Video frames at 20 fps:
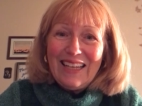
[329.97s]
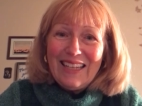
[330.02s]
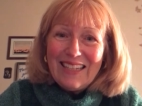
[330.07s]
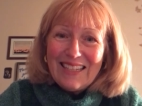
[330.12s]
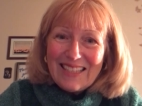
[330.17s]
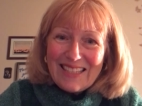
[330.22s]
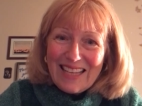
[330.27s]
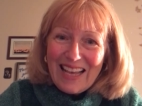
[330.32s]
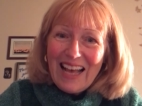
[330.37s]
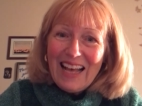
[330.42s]

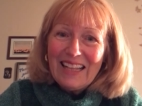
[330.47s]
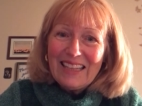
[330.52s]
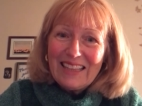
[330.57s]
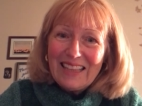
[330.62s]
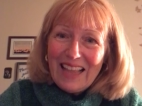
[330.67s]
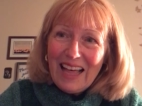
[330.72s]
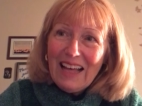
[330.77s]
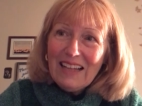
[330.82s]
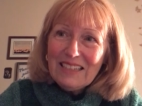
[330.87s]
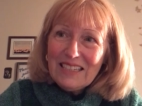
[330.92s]
it is
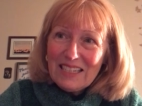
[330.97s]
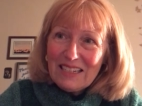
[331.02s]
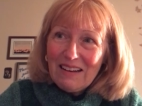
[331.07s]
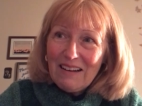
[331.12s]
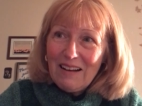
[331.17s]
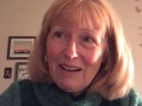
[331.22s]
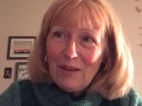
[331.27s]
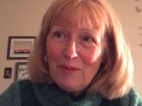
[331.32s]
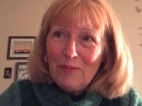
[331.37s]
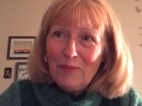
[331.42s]
at that
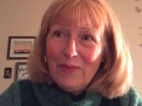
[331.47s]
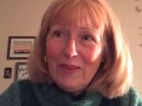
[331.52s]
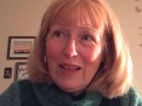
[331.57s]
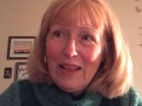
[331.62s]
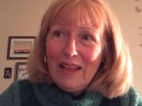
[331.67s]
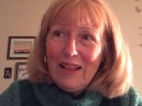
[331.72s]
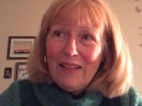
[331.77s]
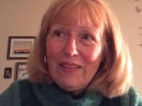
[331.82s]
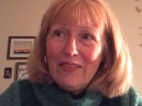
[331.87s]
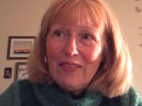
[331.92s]
time
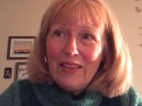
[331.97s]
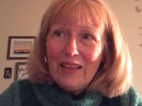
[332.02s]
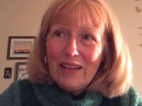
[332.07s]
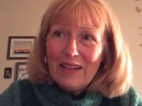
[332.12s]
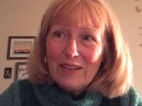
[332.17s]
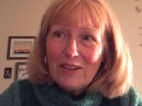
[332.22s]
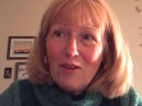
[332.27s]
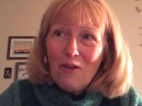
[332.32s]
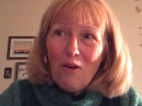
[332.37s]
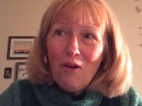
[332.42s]

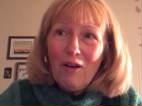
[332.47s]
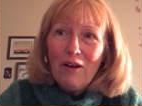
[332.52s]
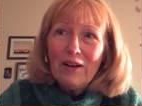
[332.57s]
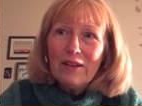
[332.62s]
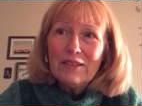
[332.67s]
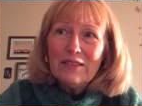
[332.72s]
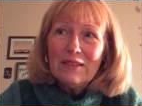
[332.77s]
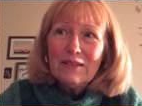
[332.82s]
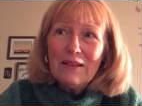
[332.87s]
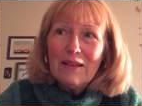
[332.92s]
that
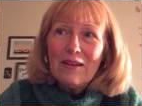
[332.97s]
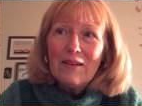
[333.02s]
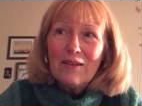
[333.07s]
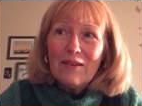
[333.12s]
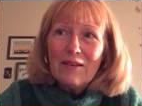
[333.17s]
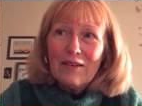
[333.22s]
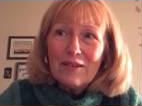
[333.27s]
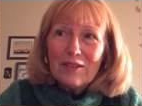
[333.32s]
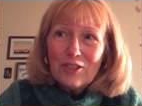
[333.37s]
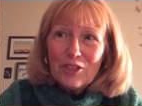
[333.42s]
God
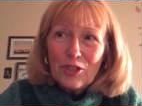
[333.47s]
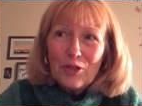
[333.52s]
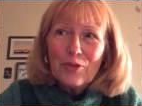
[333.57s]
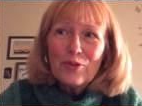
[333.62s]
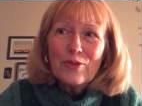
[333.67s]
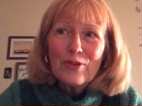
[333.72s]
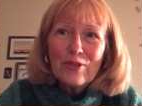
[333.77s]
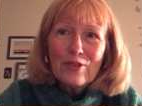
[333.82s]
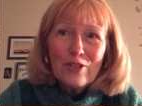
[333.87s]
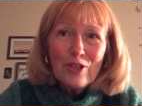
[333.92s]

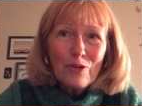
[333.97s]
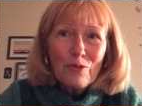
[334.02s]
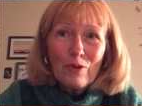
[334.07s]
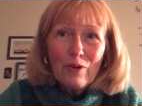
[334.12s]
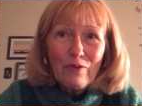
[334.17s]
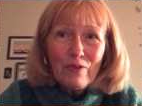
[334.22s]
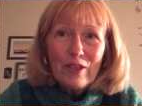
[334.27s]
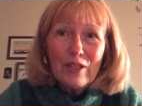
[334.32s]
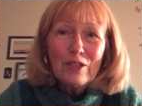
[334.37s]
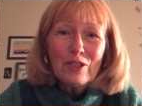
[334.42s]
chooses to
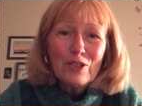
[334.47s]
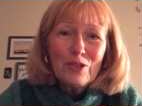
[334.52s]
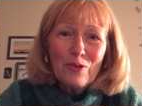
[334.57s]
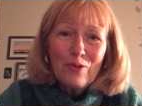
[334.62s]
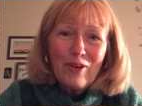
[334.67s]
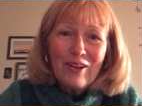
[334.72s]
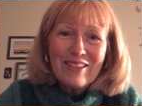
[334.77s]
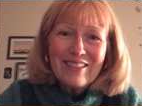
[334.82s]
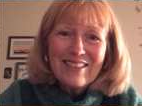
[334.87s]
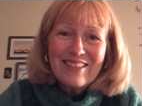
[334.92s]
reveal
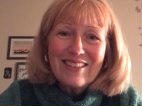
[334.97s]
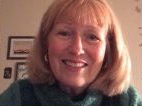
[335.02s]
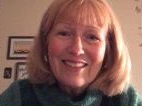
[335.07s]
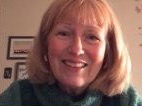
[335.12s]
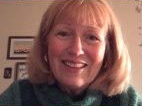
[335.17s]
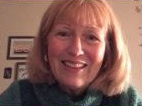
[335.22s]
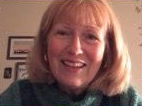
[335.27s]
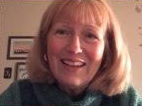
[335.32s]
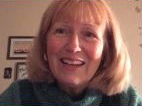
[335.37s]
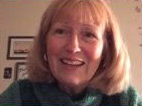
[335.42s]
to us
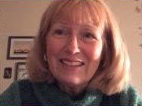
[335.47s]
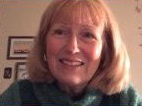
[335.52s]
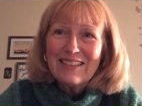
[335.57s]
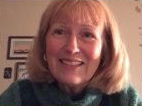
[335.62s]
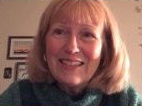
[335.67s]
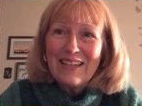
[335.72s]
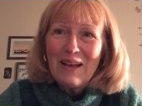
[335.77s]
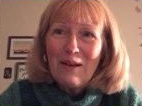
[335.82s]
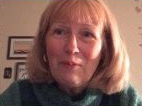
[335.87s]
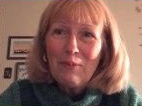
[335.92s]
the next
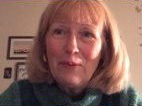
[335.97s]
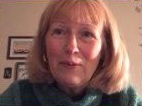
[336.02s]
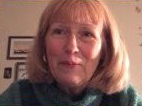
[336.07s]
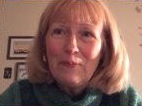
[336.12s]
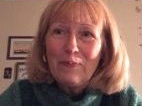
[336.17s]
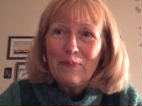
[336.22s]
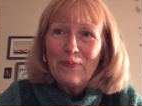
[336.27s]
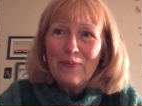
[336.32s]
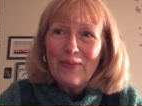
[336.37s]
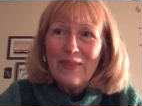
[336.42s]
step.
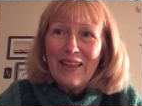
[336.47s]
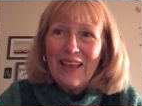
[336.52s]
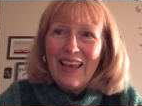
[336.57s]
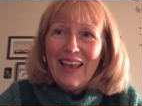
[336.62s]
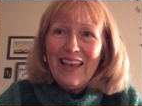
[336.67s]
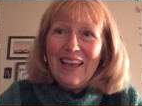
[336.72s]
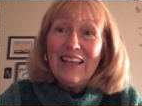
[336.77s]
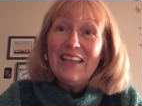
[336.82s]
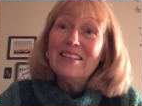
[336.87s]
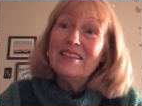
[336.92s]

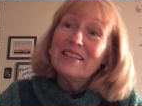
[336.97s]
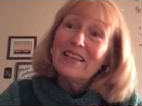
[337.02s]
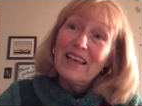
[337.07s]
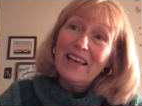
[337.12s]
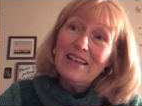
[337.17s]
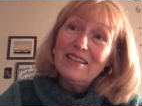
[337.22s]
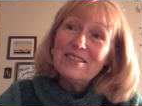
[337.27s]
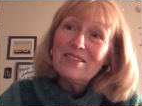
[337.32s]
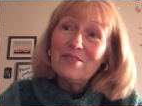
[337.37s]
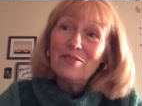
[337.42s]
In the
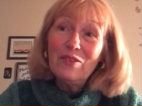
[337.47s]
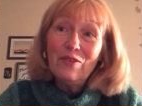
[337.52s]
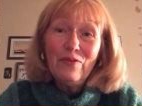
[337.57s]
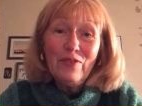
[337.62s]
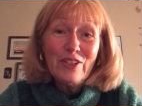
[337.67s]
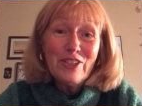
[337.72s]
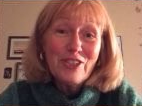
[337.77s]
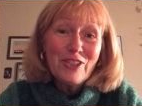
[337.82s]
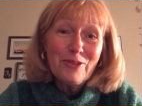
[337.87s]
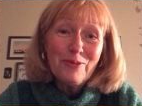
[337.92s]
case of the
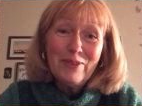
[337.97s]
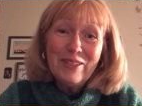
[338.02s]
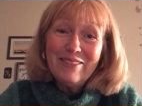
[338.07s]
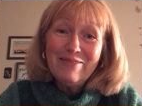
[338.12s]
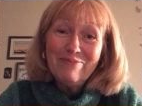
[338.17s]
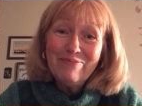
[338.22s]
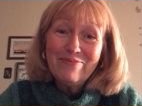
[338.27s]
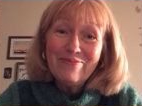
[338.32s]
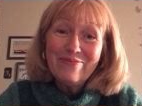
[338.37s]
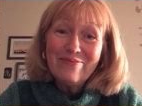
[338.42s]

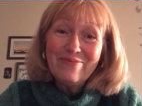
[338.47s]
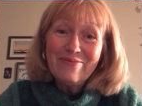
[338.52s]
fishermen,